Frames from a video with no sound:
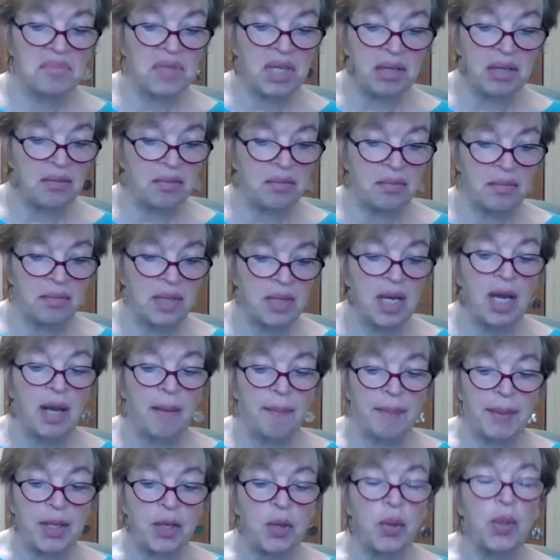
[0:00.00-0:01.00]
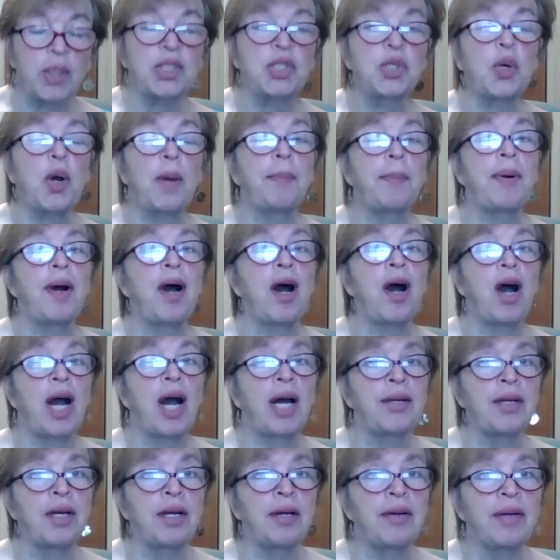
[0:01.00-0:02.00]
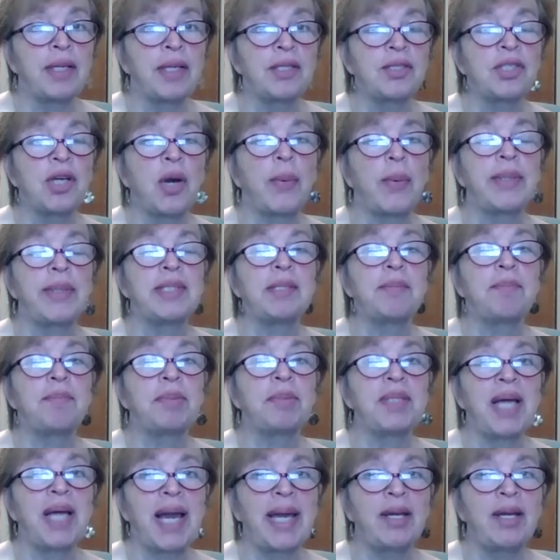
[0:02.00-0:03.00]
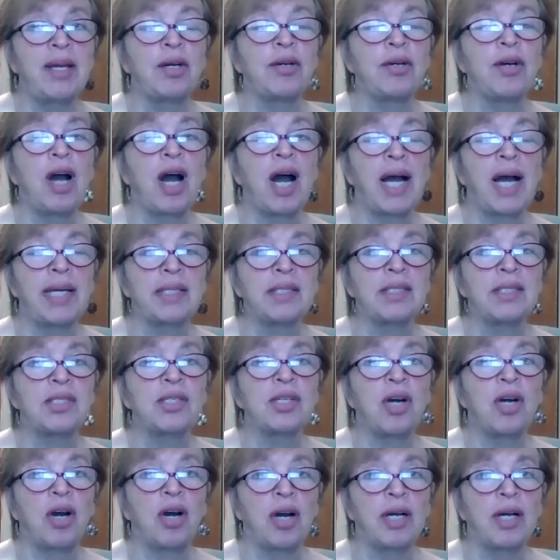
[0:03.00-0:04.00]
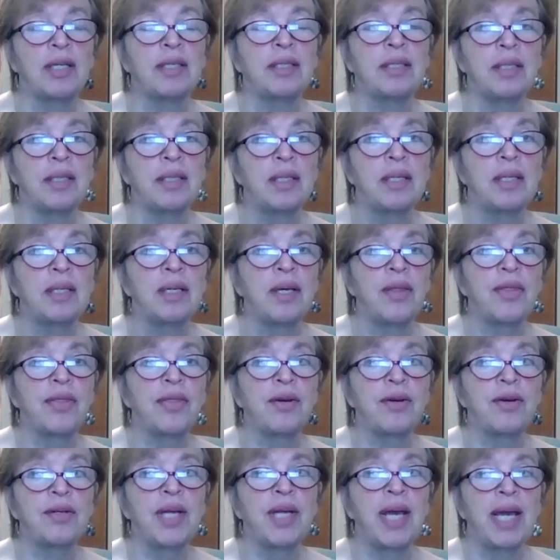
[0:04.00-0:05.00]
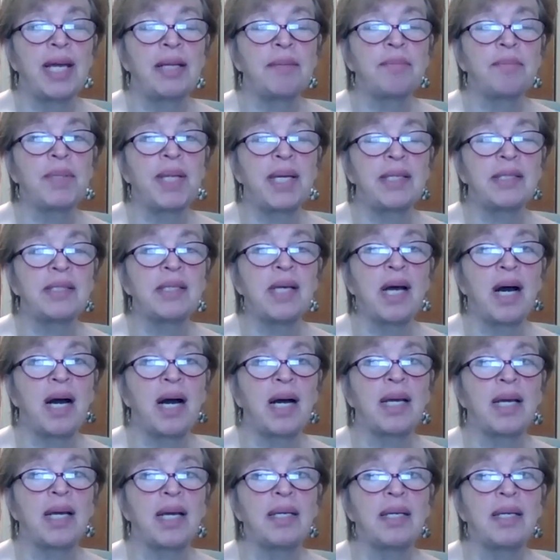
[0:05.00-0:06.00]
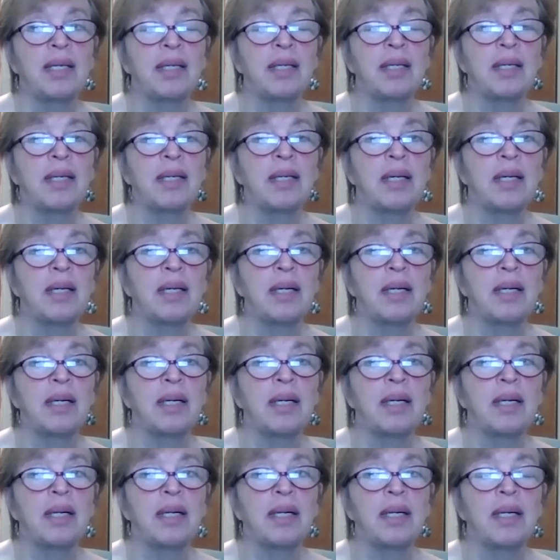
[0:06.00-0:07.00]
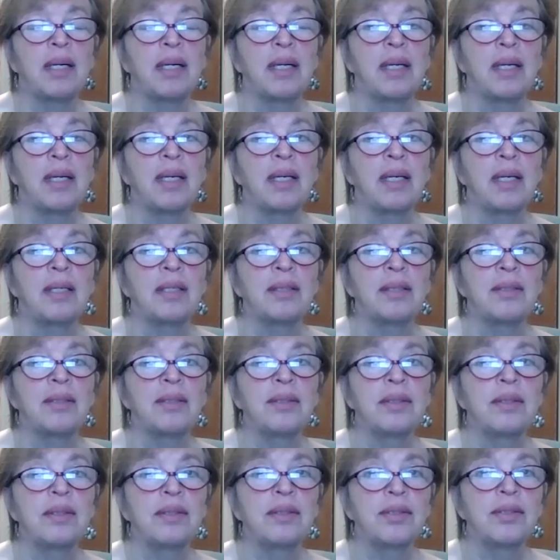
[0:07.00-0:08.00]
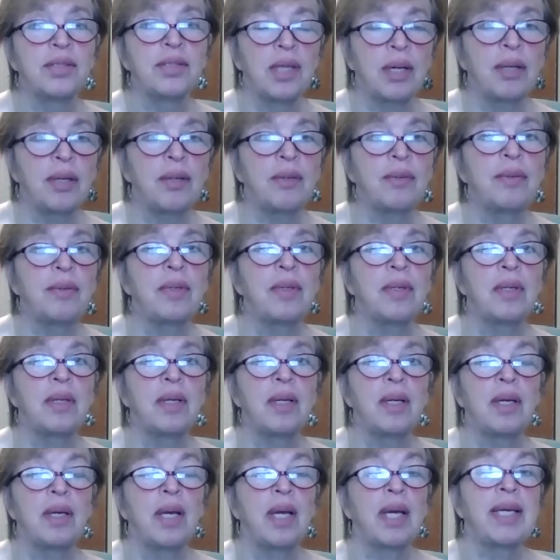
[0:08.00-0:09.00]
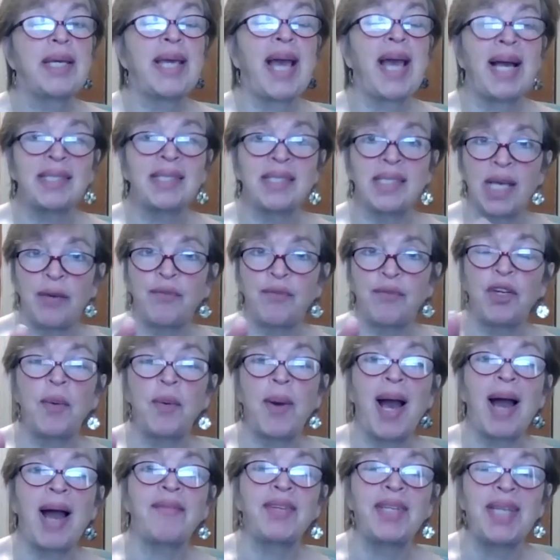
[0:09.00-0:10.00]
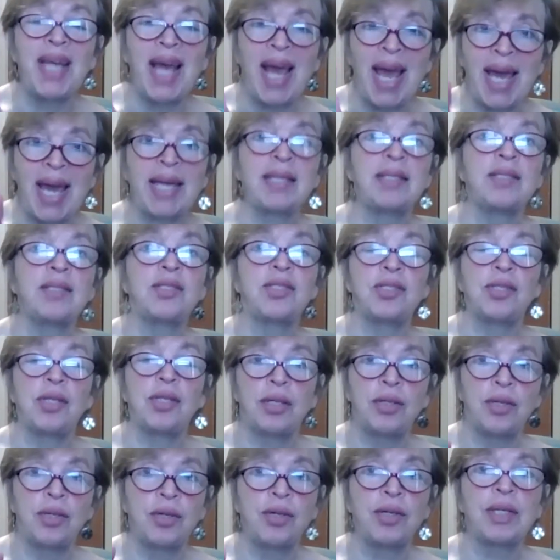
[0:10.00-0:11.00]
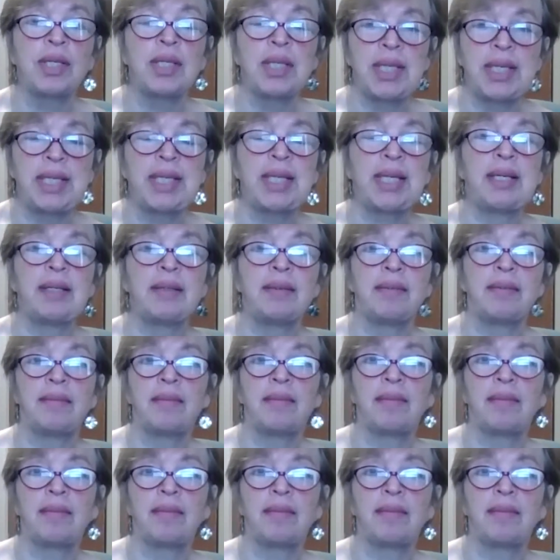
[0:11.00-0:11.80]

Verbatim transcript: No because your partner is going to play her highest card. Third hand plays high. Mm-hmm. So, yes, if you have an ace, you're going to lead it.